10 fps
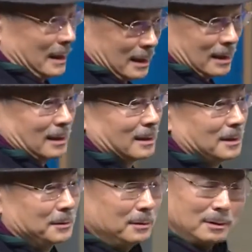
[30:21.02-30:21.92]
take doing
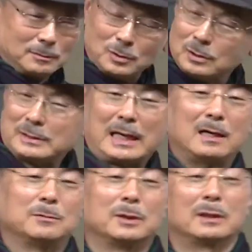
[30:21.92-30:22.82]
business
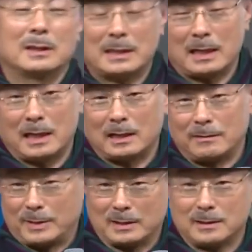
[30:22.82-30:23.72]
too
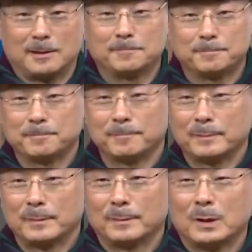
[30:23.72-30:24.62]
seriously.
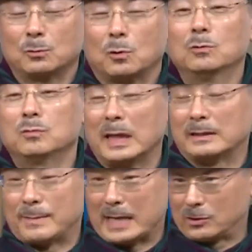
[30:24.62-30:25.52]
And don't
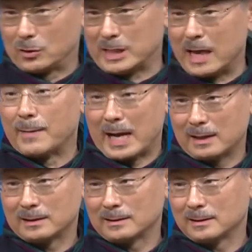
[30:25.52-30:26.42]
study anything.